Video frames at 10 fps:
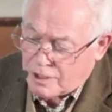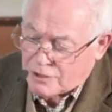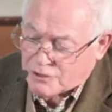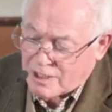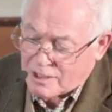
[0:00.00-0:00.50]

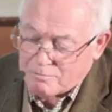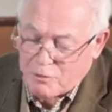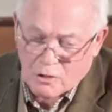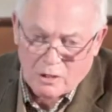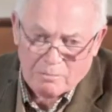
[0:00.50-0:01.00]
his second
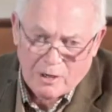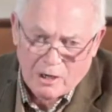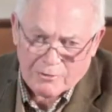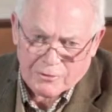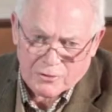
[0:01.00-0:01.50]
book on
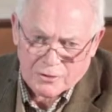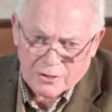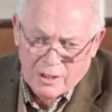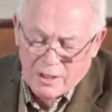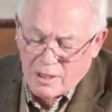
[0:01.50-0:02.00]

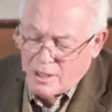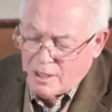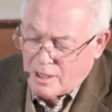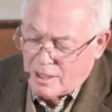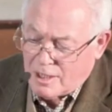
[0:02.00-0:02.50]
partridges,
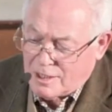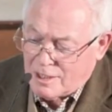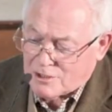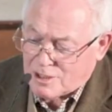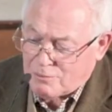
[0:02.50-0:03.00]

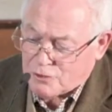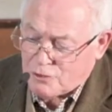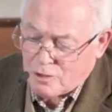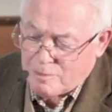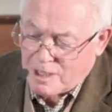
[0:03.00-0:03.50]
he said, well,
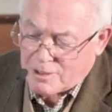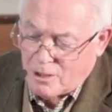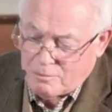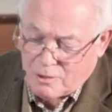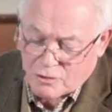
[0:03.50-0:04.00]
sugar beet are
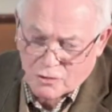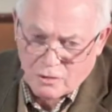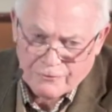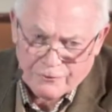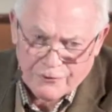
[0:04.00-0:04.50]
not much
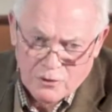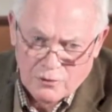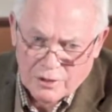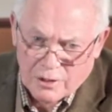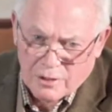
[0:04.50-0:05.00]
good for
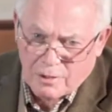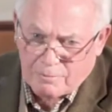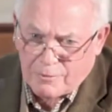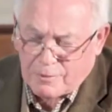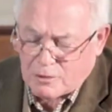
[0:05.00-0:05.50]
food,
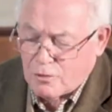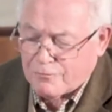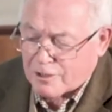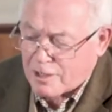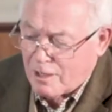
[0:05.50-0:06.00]
but
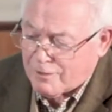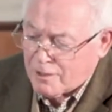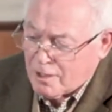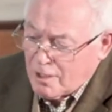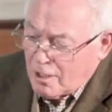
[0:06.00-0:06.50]
good for
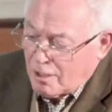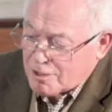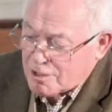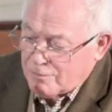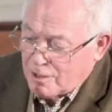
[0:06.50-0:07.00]
cover. I
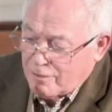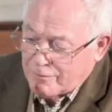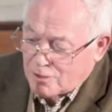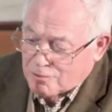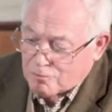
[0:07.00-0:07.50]
said, well, I've
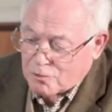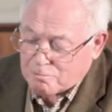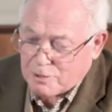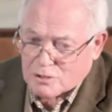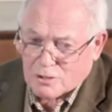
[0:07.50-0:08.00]
got some
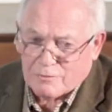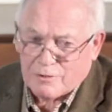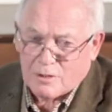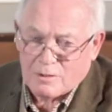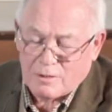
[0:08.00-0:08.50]
good pictures of
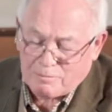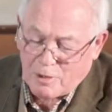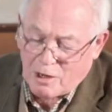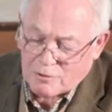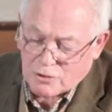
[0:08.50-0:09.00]

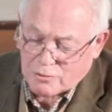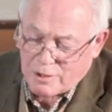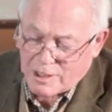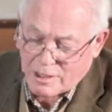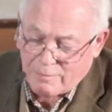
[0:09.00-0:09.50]
partridges
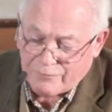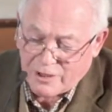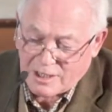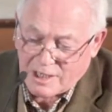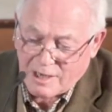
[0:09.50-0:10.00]
where they come
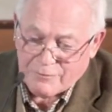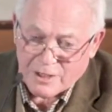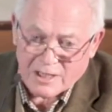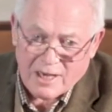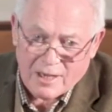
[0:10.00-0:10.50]
feeding
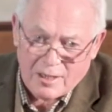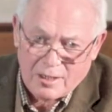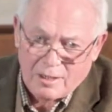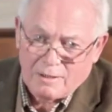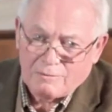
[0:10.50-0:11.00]
every
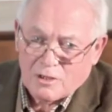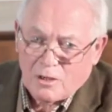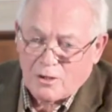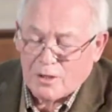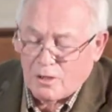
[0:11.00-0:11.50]
day
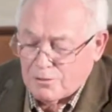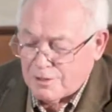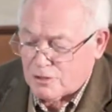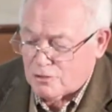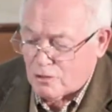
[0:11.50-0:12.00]
on
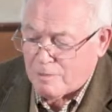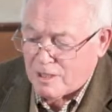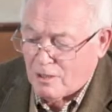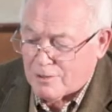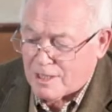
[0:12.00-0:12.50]
this sugar
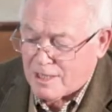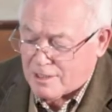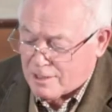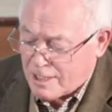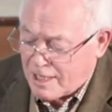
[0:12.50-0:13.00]
beet on the
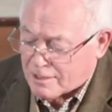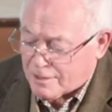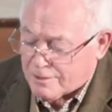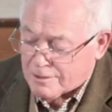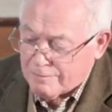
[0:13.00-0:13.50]
end of the
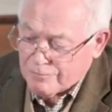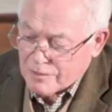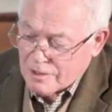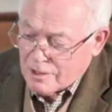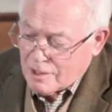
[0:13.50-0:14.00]
headland.
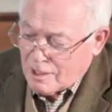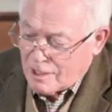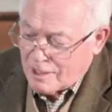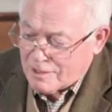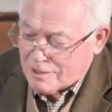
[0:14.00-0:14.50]

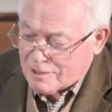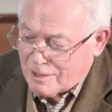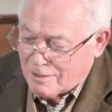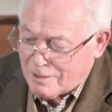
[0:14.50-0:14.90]
And